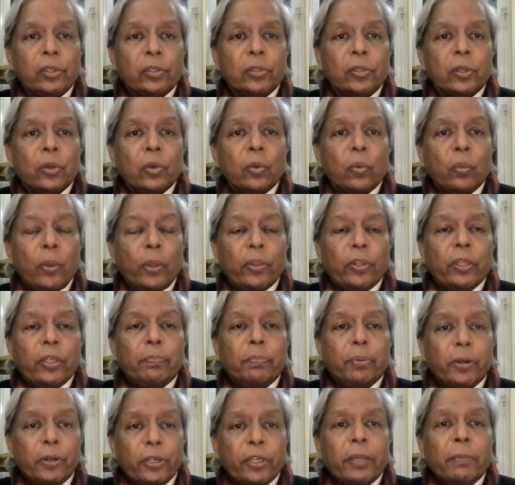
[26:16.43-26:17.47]
When the
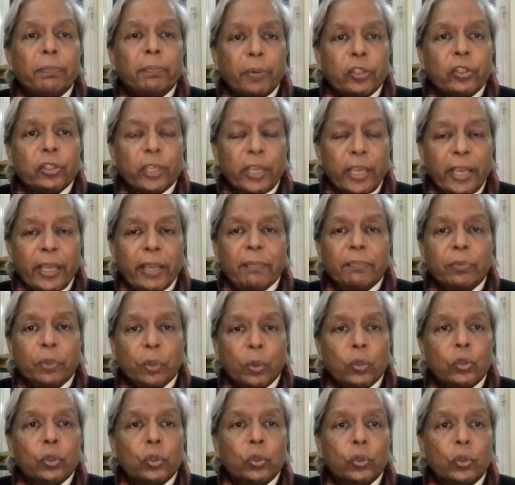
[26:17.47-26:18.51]
printing press came, those who
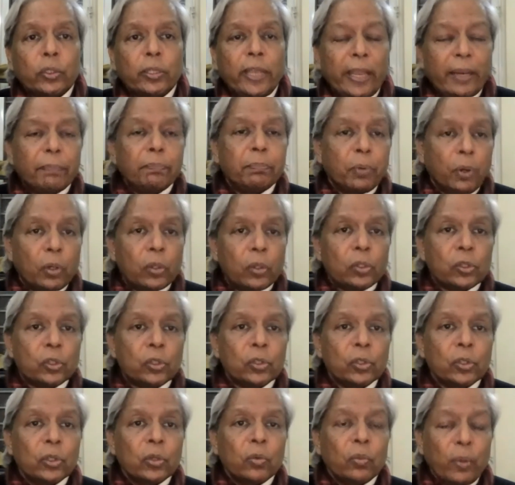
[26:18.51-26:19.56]
could get books
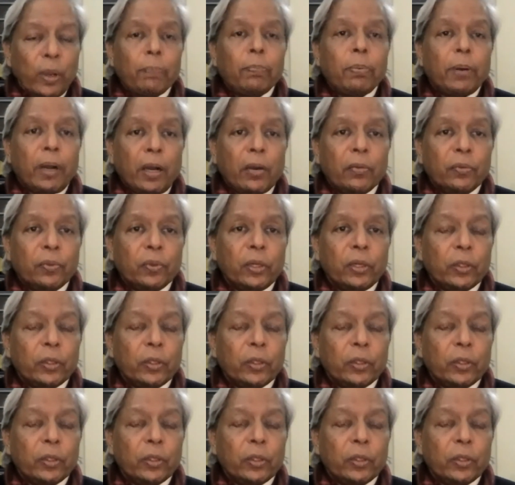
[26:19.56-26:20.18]
were powerful,